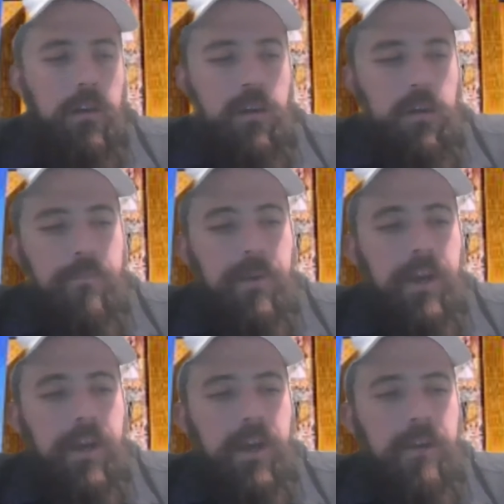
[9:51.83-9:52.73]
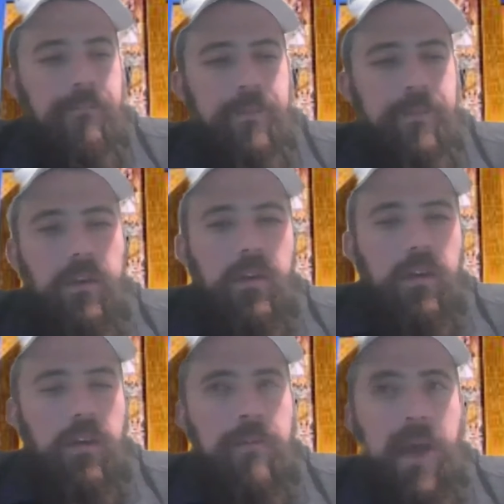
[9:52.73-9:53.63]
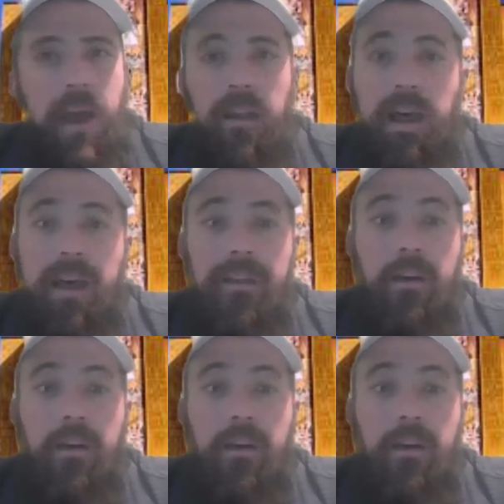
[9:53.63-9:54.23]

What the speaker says: But I'm not going to lie, though.